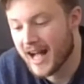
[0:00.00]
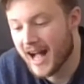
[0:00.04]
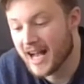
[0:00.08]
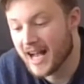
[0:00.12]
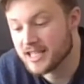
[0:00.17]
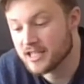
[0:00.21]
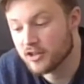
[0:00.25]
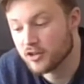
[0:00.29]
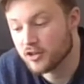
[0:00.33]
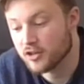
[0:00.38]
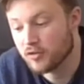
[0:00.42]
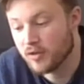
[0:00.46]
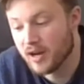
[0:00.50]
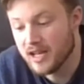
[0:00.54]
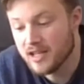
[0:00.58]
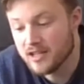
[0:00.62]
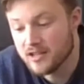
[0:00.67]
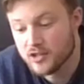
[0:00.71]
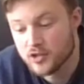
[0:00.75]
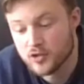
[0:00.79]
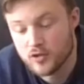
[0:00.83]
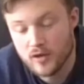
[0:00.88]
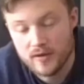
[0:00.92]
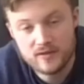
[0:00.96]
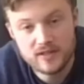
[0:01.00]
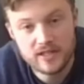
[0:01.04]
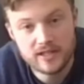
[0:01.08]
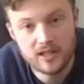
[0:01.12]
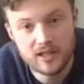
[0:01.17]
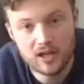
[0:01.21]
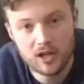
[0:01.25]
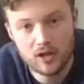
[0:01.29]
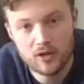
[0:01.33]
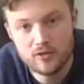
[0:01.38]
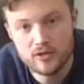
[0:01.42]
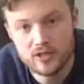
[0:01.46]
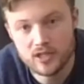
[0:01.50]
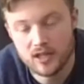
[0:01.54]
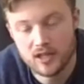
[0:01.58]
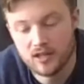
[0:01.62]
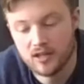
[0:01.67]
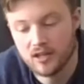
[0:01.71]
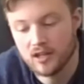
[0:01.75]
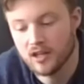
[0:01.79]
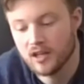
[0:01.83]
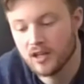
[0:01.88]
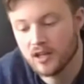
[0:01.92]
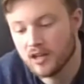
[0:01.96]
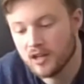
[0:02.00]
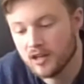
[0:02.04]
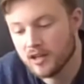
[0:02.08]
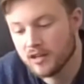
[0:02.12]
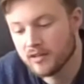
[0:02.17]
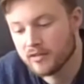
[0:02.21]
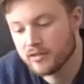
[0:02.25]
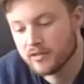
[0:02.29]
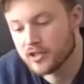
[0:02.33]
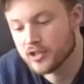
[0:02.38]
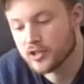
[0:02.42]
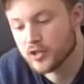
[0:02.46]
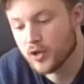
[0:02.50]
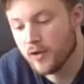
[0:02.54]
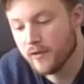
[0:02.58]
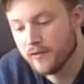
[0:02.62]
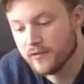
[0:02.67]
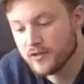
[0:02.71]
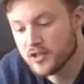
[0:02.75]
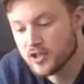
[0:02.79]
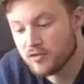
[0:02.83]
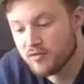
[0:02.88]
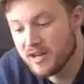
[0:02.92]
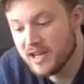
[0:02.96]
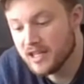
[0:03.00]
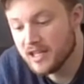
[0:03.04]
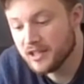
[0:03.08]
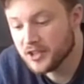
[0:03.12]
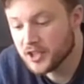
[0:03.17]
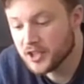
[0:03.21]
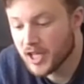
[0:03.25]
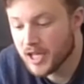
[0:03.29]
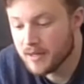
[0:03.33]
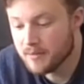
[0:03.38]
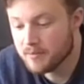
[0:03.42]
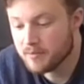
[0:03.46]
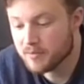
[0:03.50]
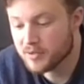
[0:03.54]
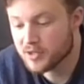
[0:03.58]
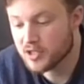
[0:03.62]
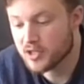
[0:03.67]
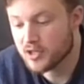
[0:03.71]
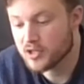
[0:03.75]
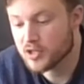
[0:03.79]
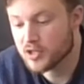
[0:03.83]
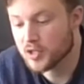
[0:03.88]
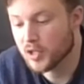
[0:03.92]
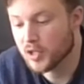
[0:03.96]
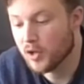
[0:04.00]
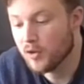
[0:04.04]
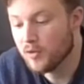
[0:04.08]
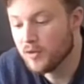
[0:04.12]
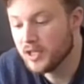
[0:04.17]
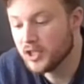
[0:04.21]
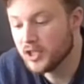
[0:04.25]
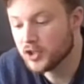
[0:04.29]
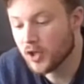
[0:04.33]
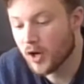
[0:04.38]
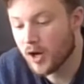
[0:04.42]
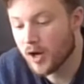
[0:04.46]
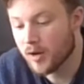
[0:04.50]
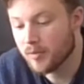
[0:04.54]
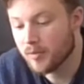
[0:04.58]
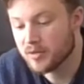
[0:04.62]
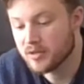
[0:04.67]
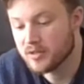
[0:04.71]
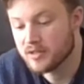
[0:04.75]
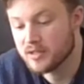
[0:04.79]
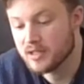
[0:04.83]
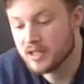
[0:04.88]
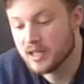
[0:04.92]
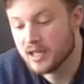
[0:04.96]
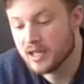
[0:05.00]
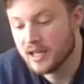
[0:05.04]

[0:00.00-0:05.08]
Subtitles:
As the crates drifted closer, the soft green shapes slowly sharpened